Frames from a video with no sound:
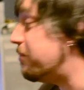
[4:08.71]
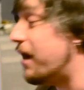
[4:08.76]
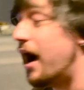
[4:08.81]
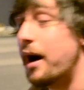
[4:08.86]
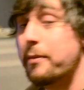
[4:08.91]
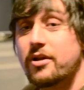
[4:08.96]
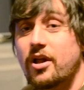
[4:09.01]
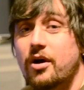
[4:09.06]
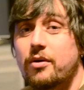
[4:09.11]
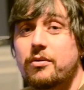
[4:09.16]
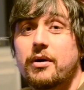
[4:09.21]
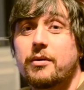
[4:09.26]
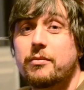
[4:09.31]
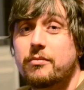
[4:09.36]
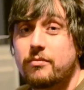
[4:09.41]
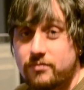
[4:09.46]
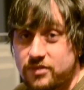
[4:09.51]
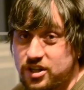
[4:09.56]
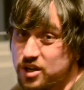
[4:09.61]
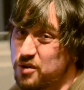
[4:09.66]
Pablo,
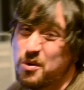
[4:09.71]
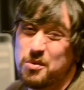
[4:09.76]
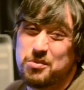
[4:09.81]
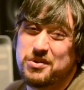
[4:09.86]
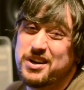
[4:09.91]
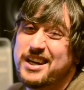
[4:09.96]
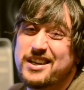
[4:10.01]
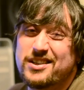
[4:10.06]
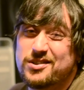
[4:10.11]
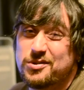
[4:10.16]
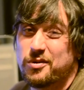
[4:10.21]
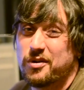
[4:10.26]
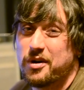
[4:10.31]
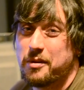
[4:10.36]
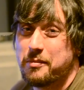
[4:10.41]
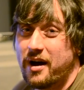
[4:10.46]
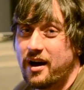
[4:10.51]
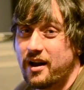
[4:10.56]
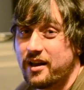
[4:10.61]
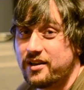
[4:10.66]
you won't need to worry
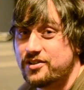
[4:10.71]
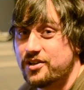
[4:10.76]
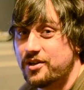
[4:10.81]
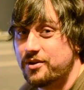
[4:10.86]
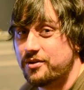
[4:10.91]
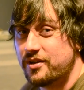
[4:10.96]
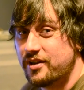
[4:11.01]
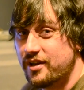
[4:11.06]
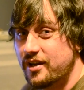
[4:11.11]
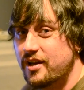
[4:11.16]
about it, dude.